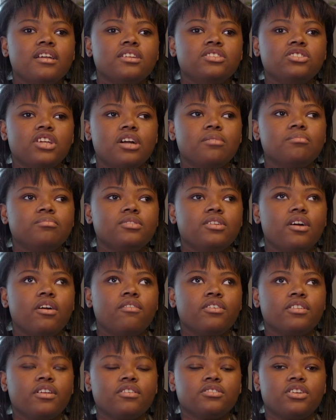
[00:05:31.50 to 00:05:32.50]
jump
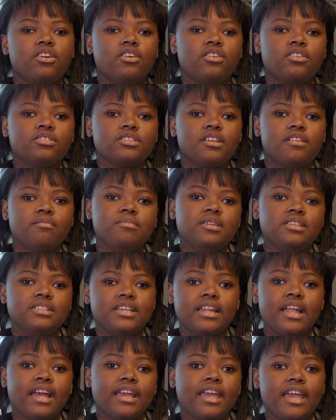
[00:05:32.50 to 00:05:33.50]
over those hurdles of me
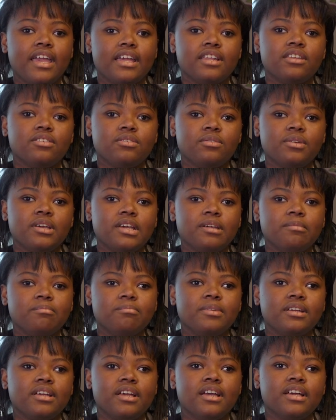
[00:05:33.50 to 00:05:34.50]
saying I can't do it,
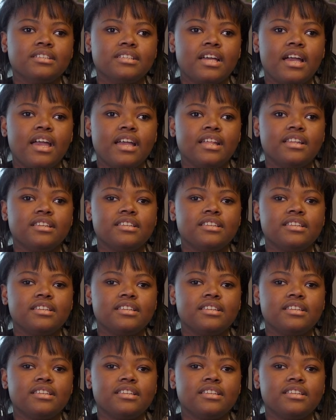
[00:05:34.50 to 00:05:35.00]
because I,